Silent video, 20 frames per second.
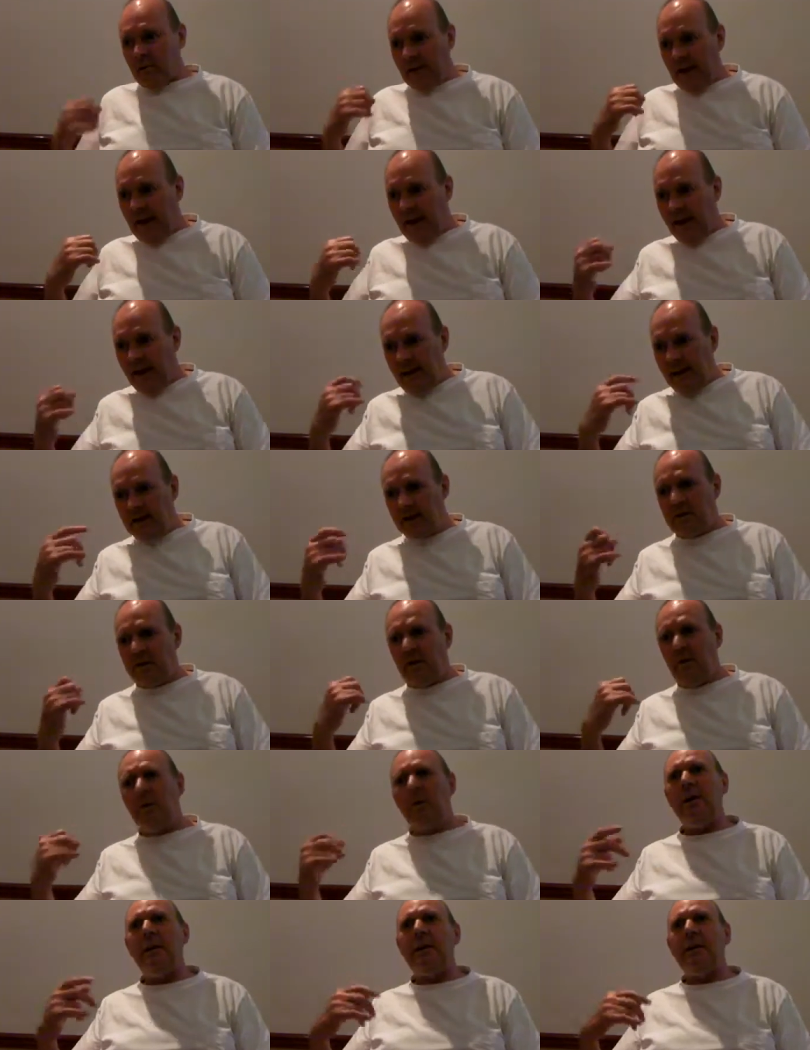that extra
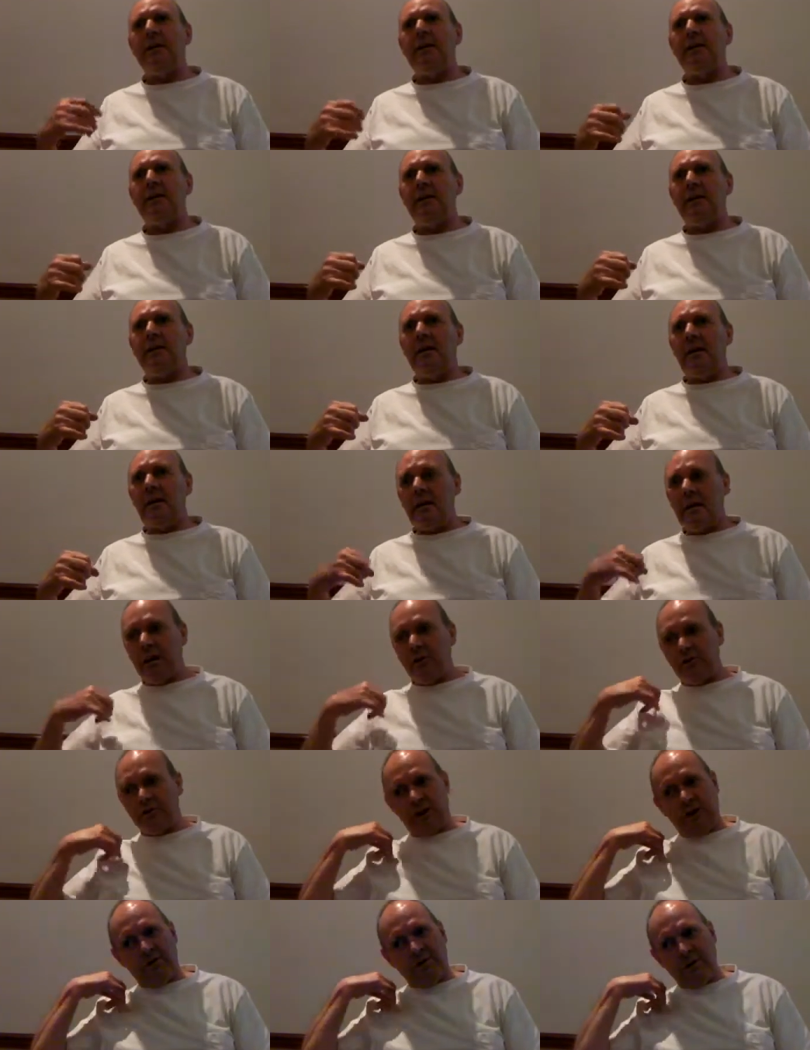weight
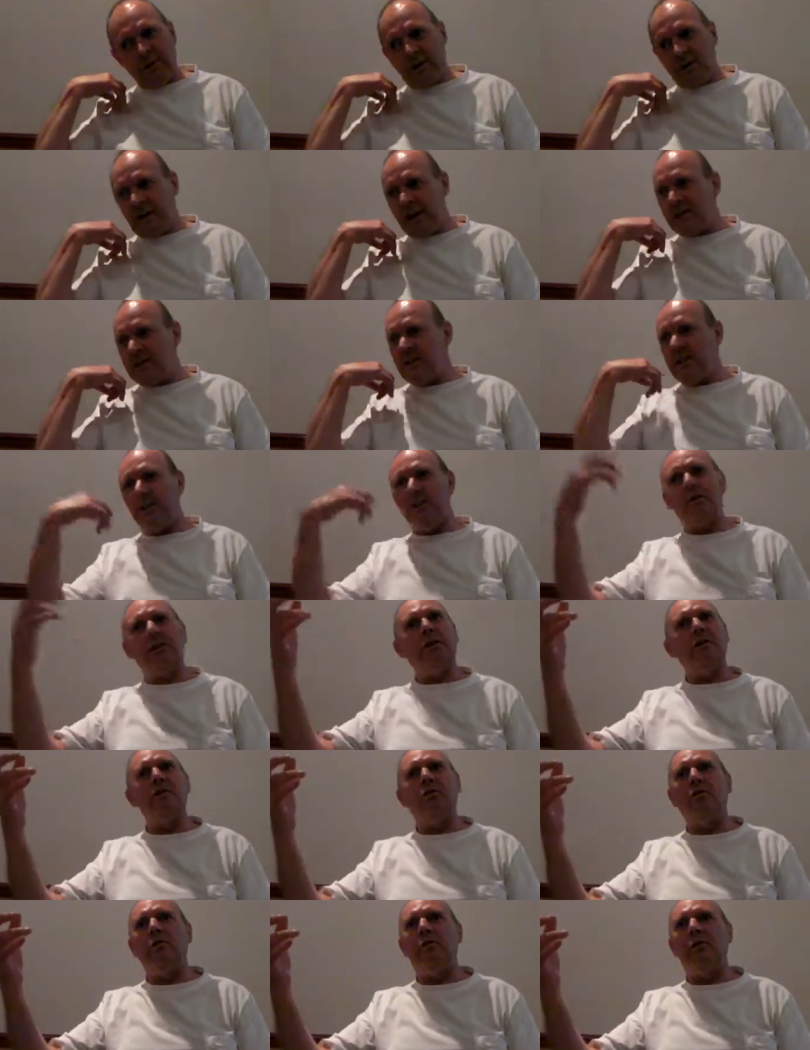gives you a fantastic
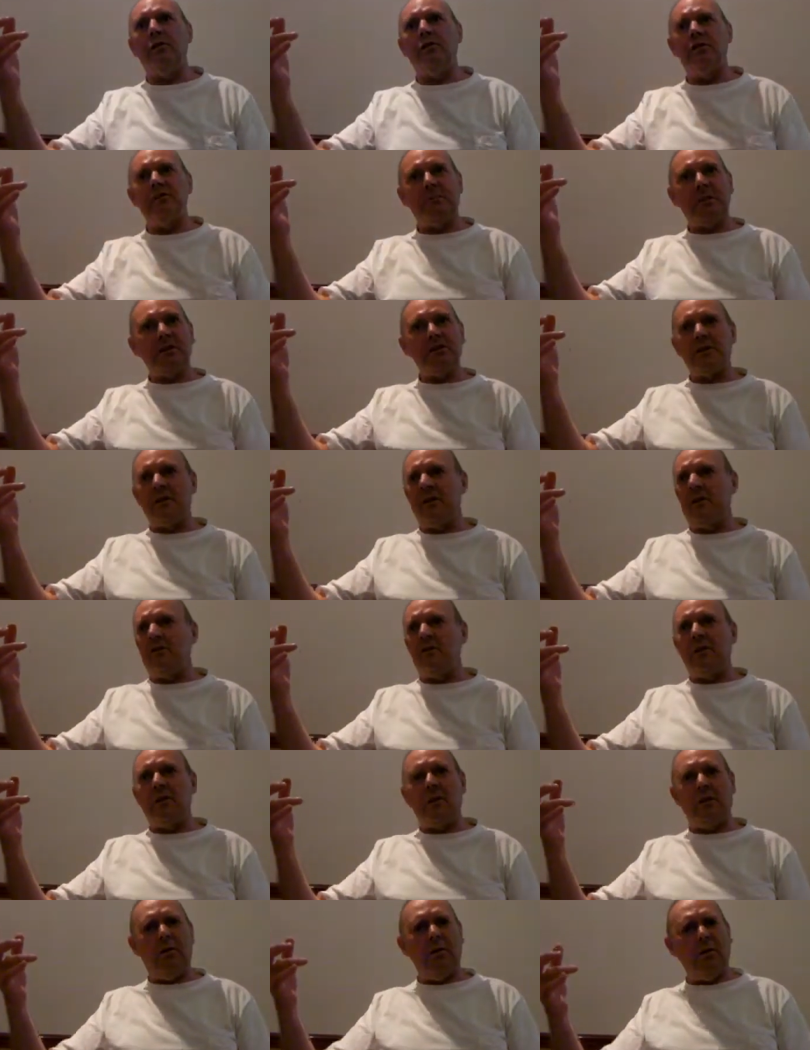turnover, especially
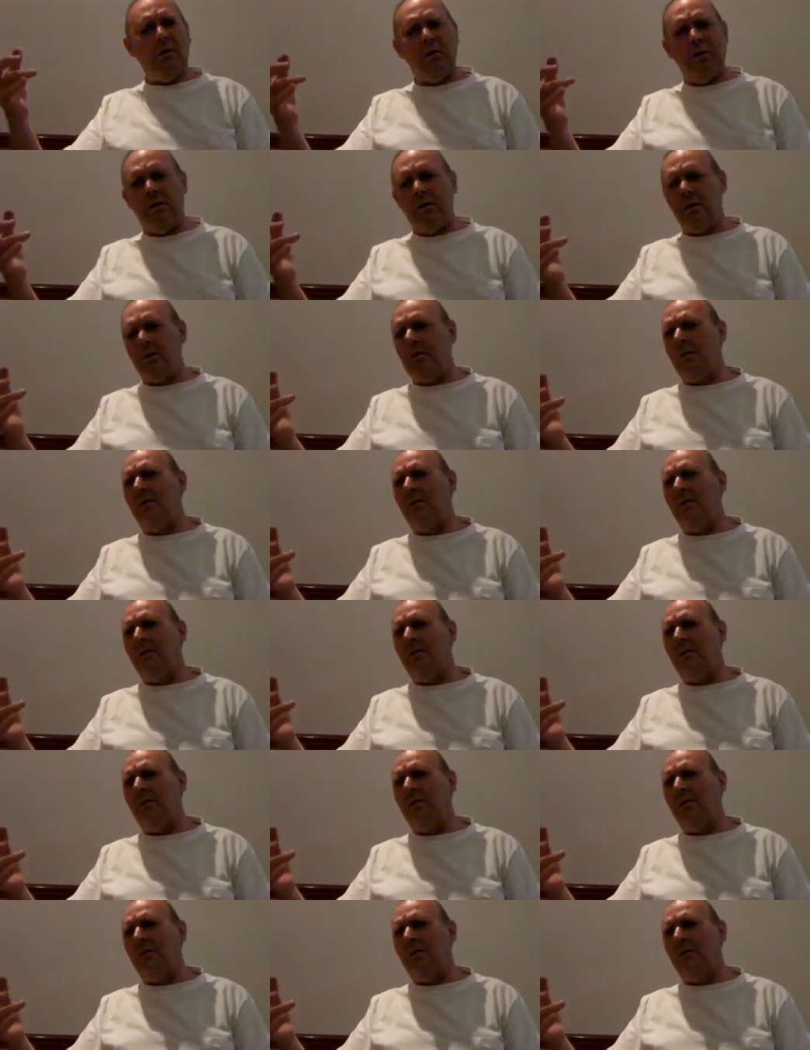on long,